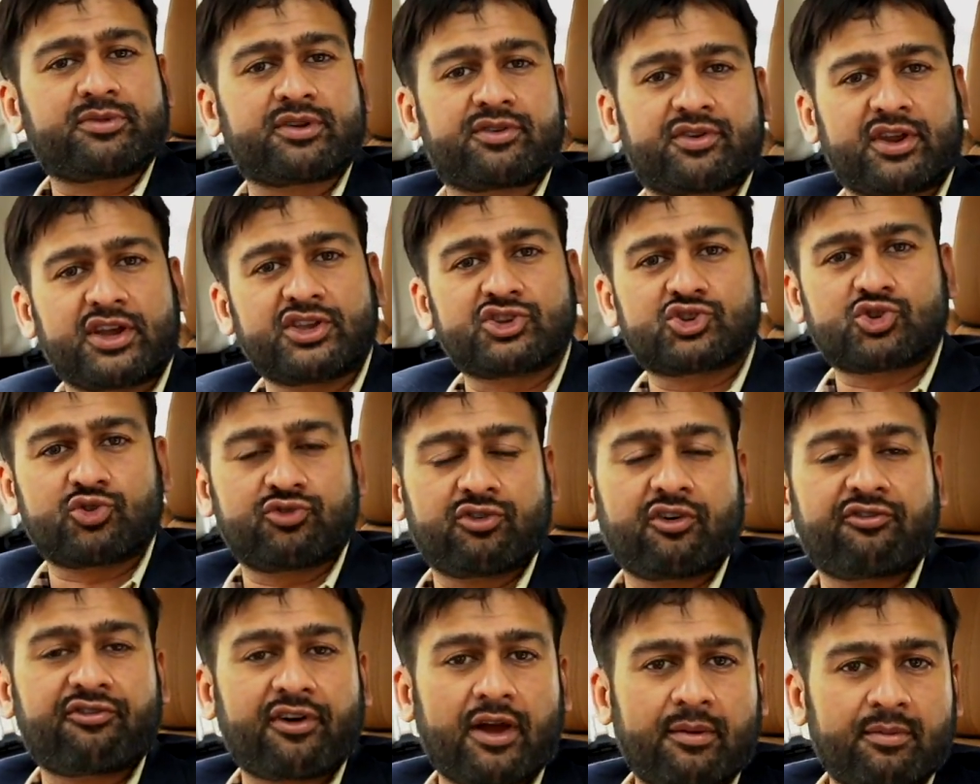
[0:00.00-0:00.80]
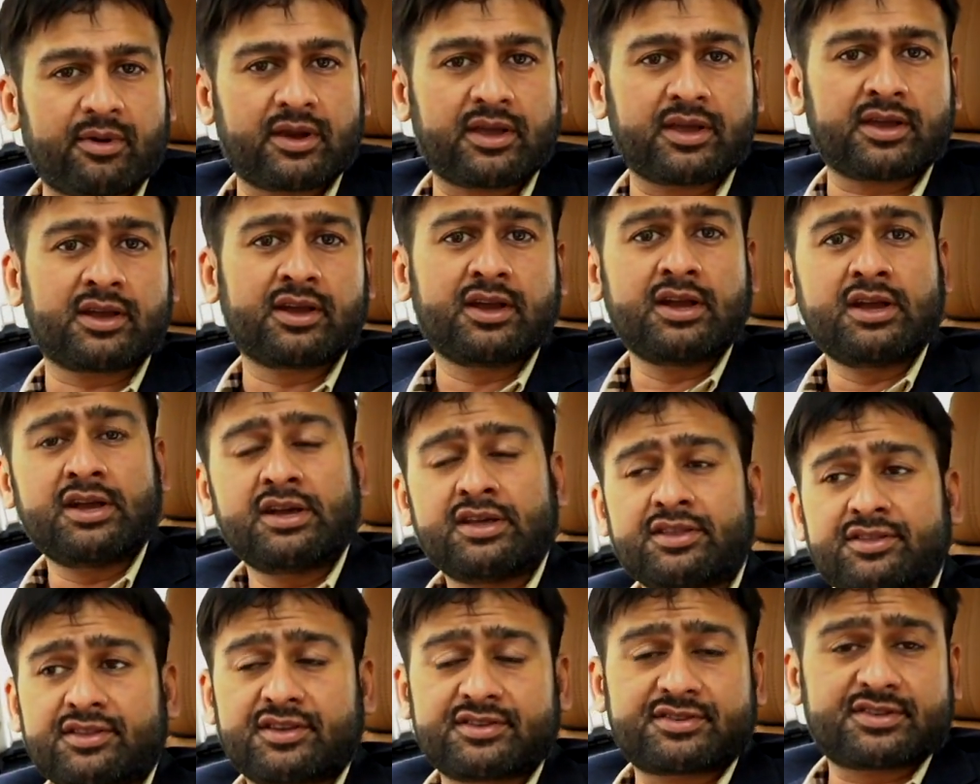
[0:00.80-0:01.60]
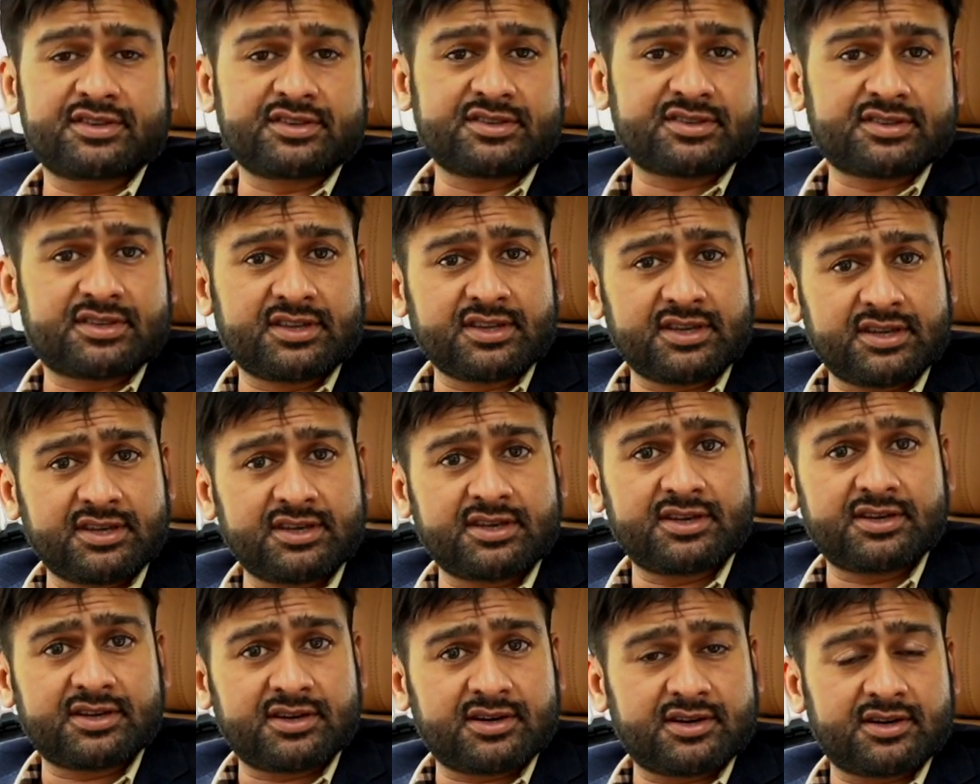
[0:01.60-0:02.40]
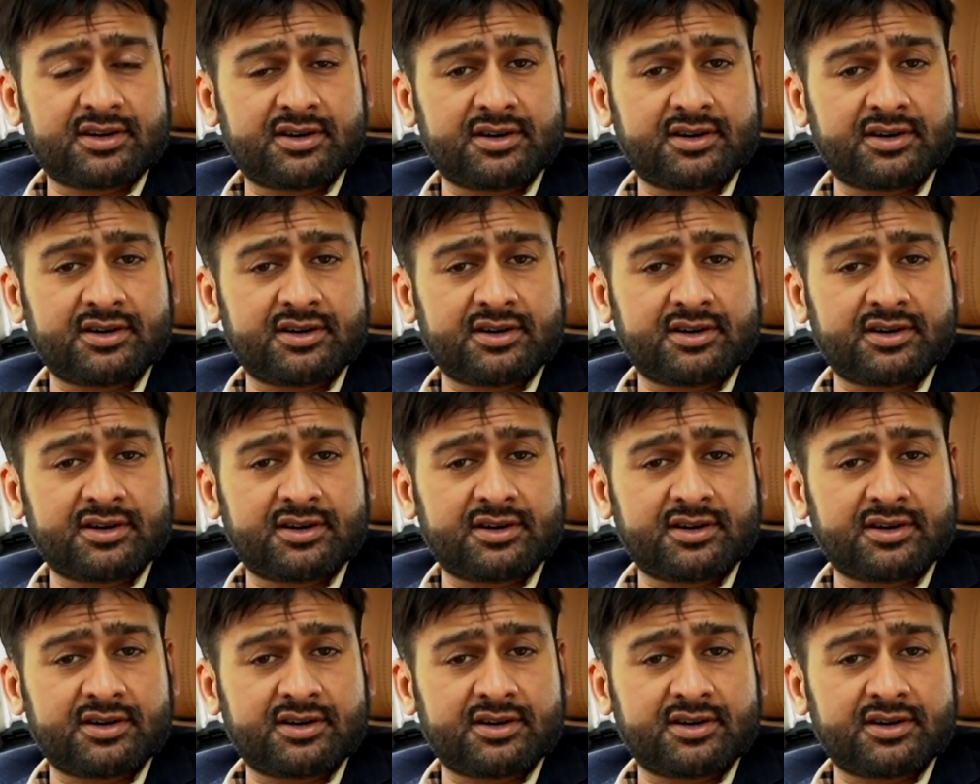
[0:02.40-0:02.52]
the Range Rover family. This is the